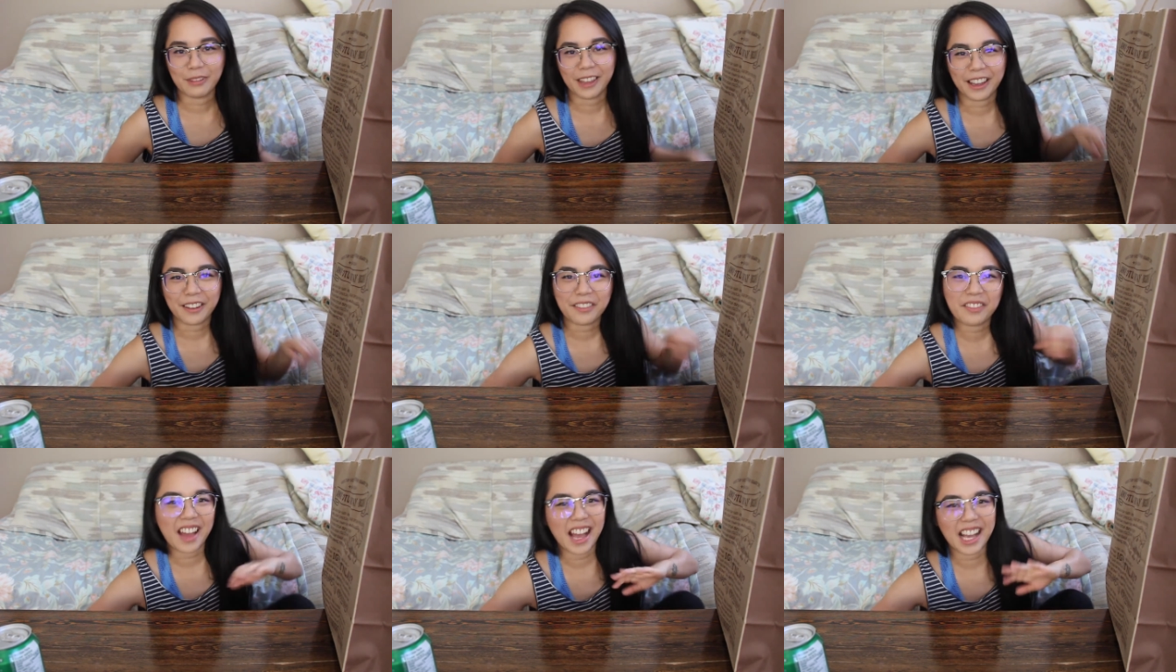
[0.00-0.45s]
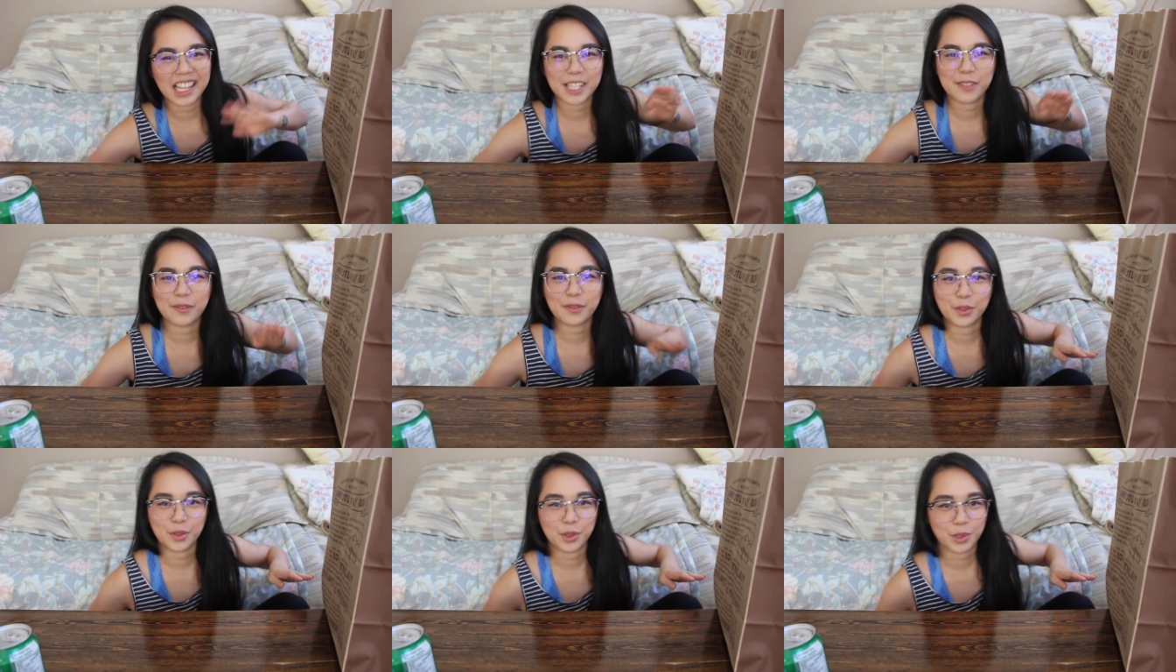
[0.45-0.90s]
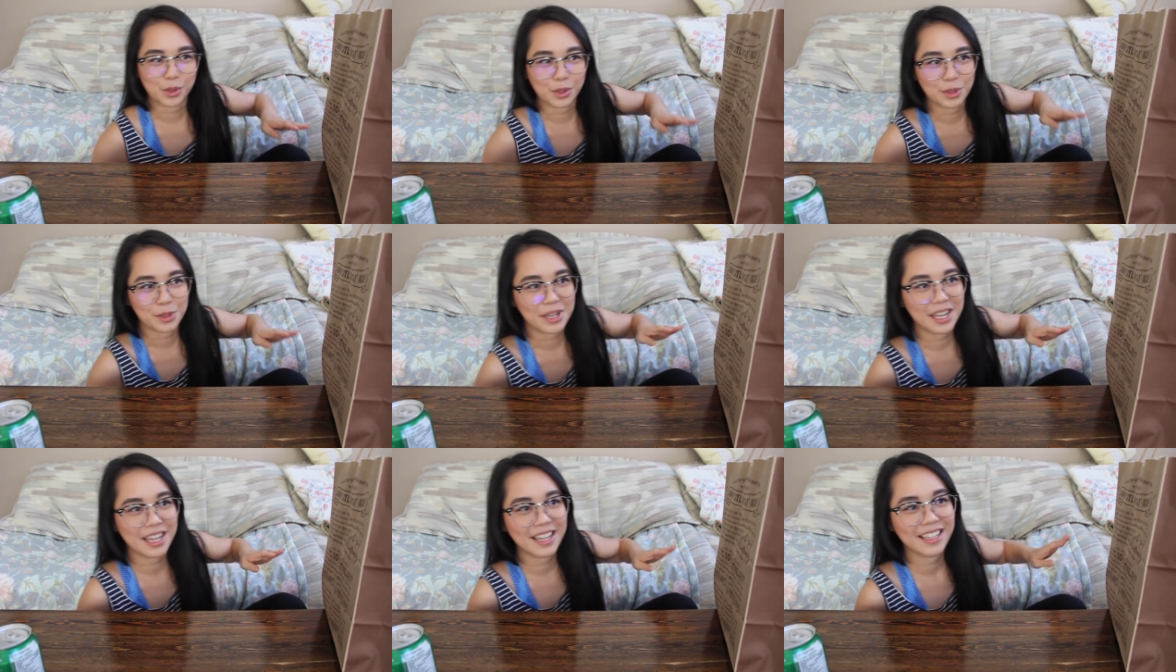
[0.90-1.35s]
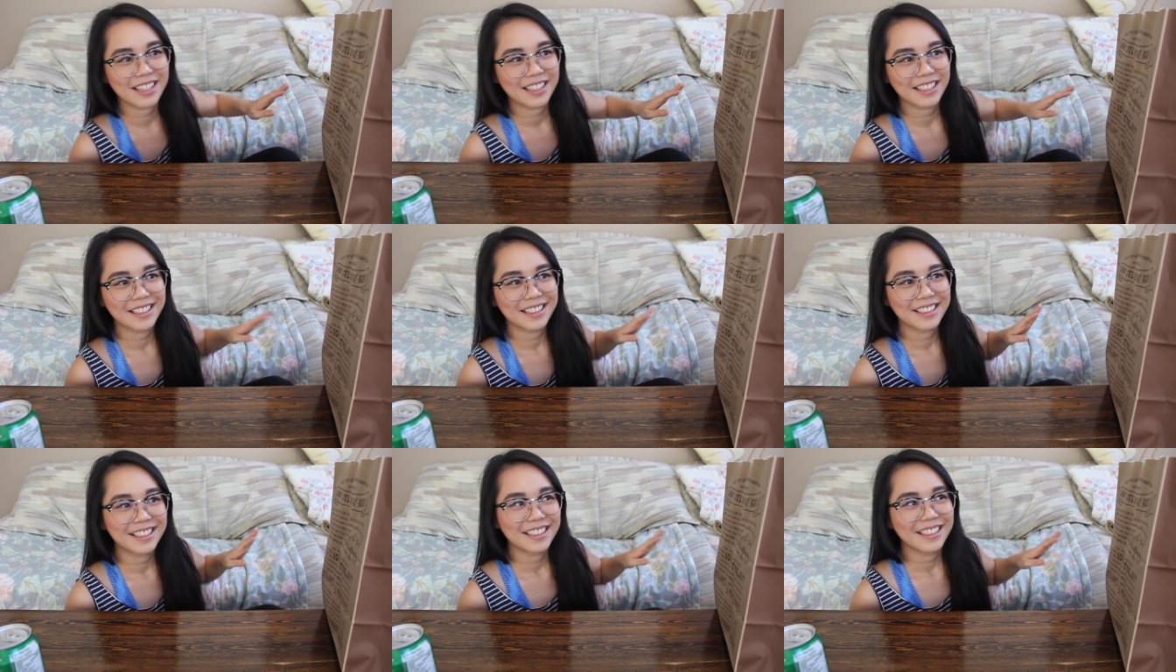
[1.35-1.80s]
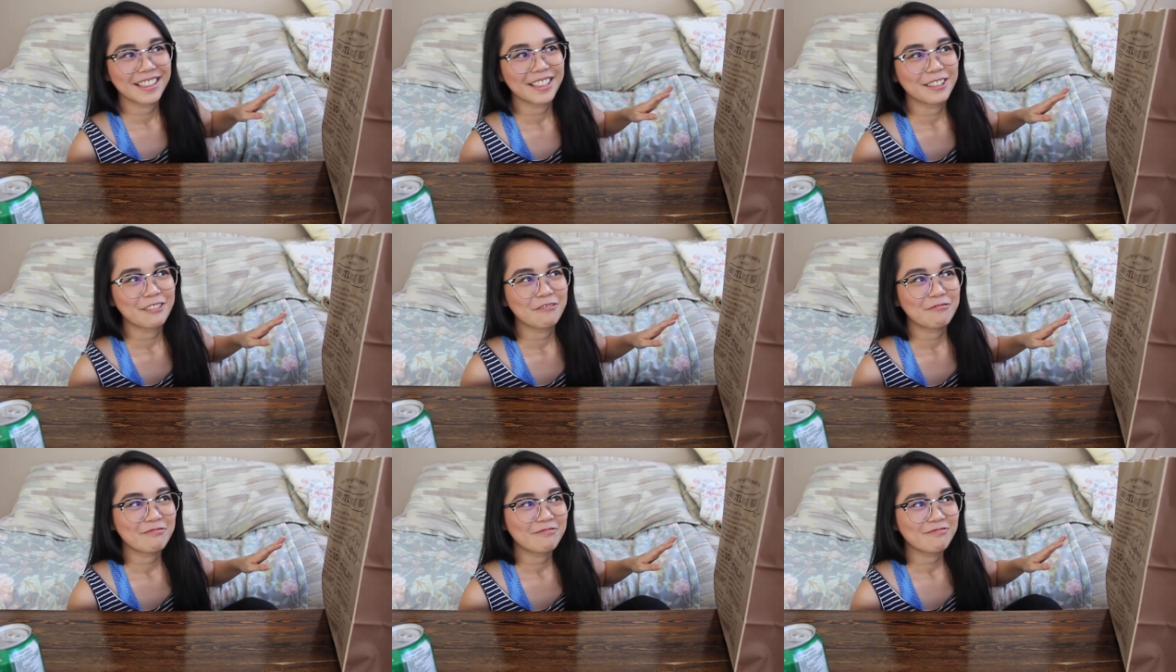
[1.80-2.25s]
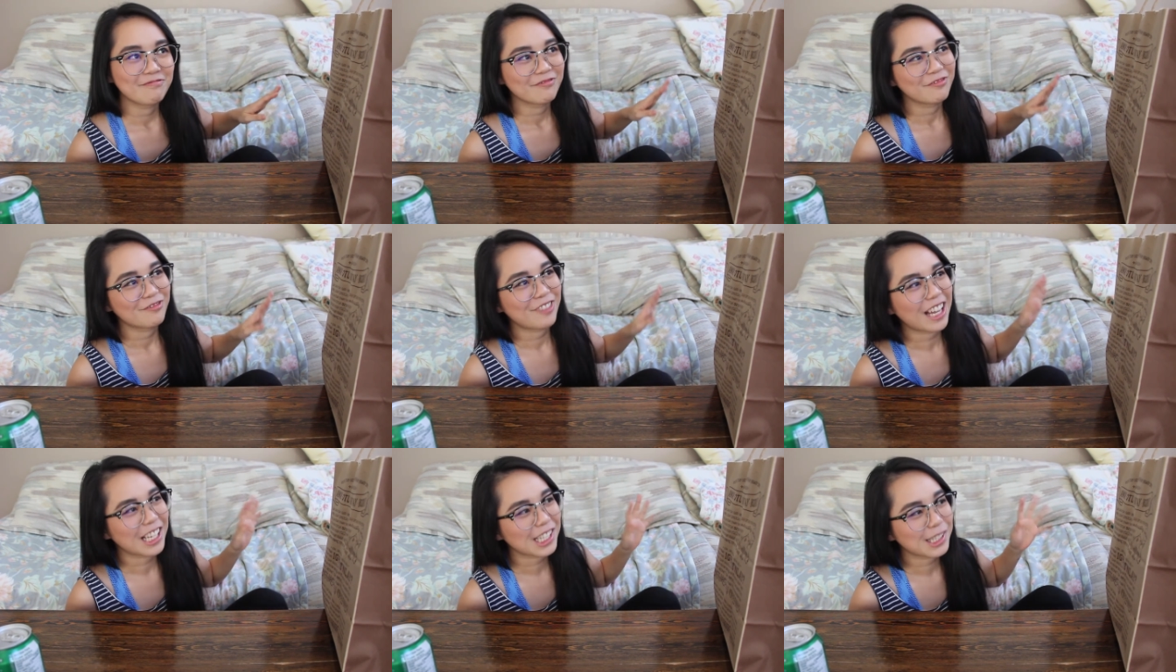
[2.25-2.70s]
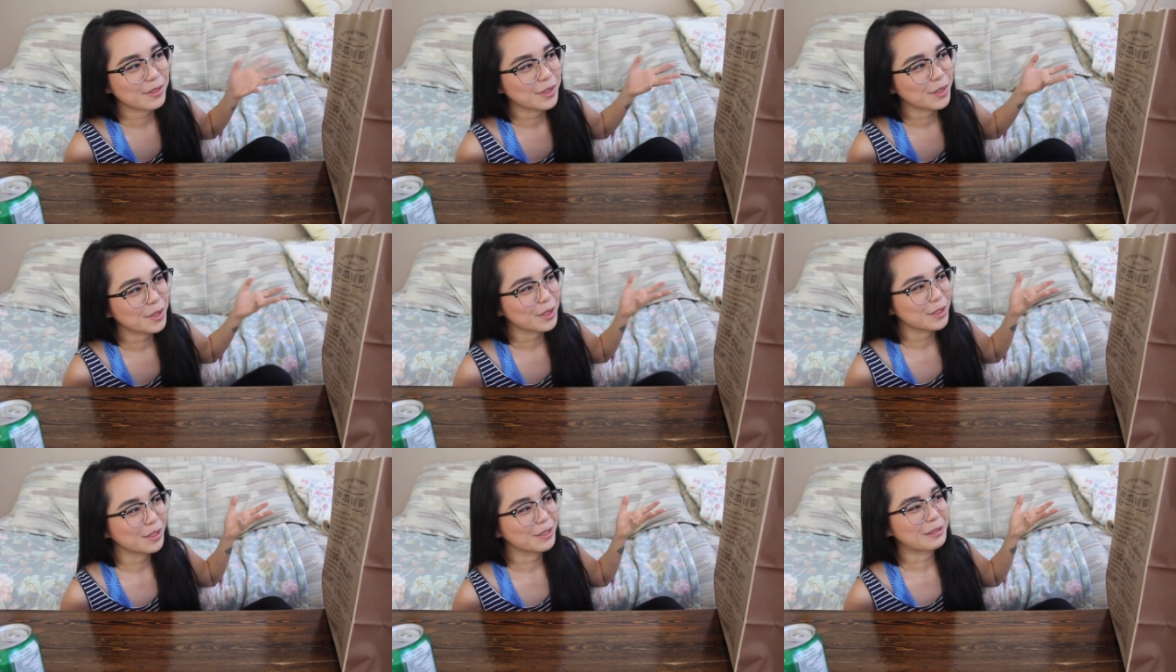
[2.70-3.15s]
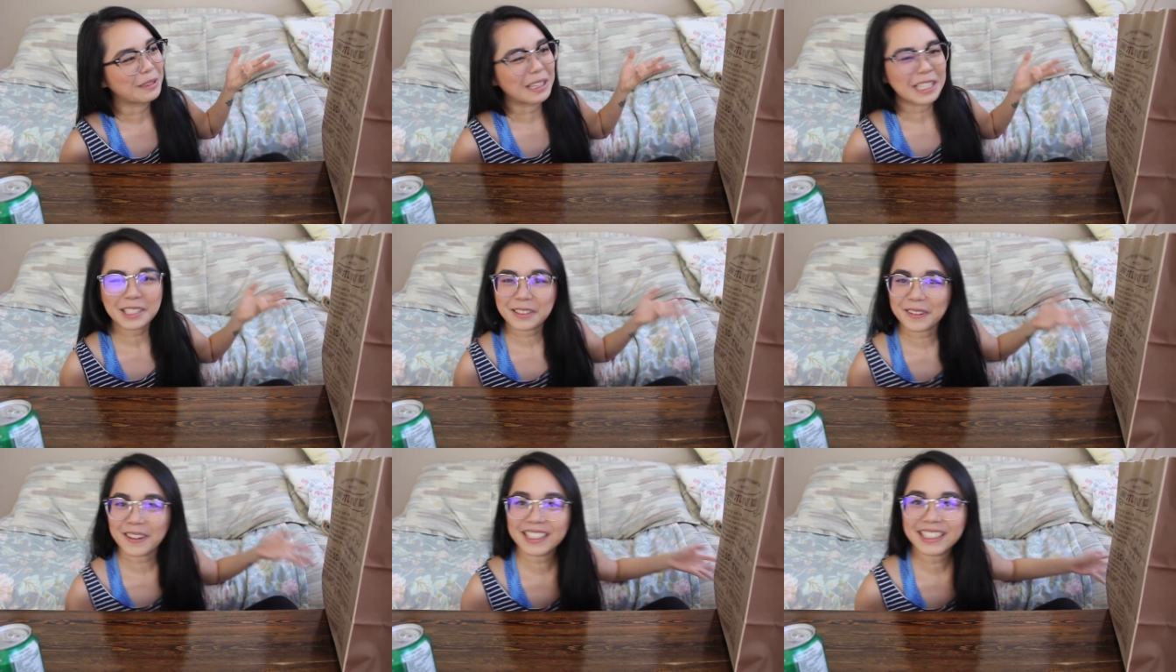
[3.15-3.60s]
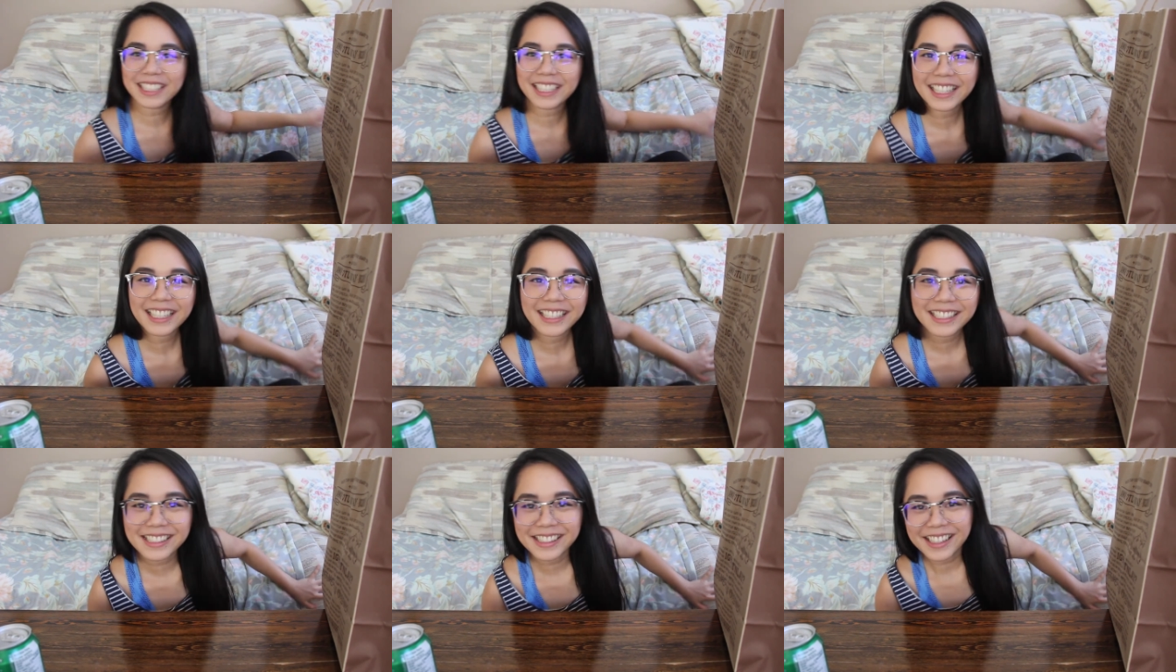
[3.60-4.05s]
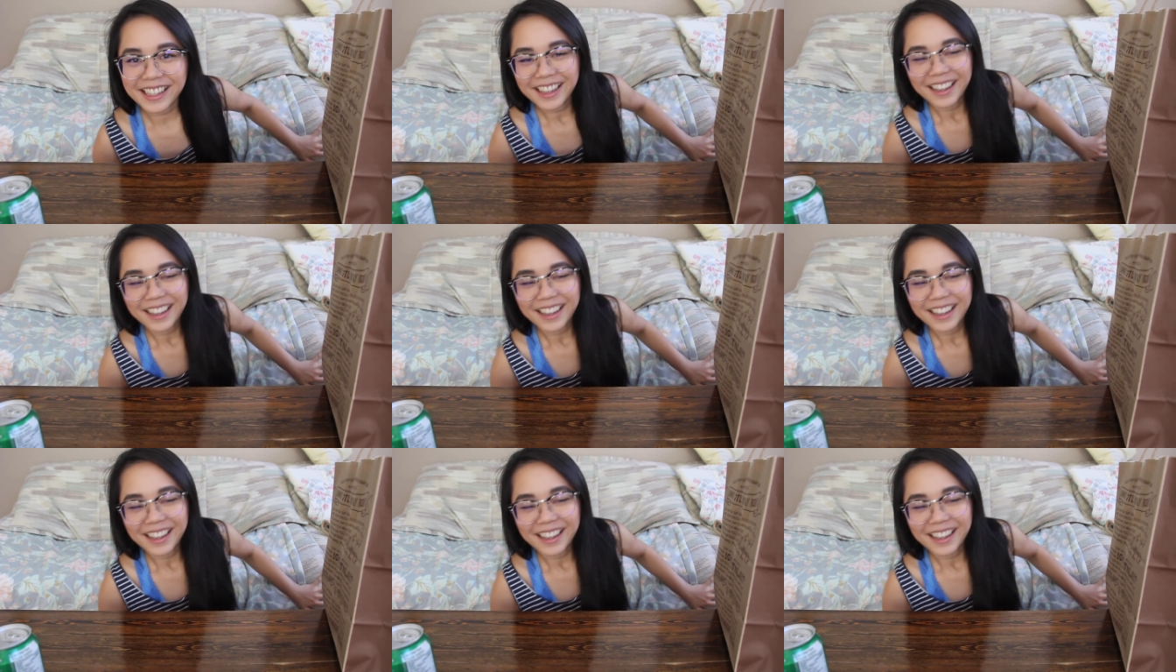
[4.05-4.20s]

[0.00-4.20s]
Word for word: like fast food fast food restaurants, I guess.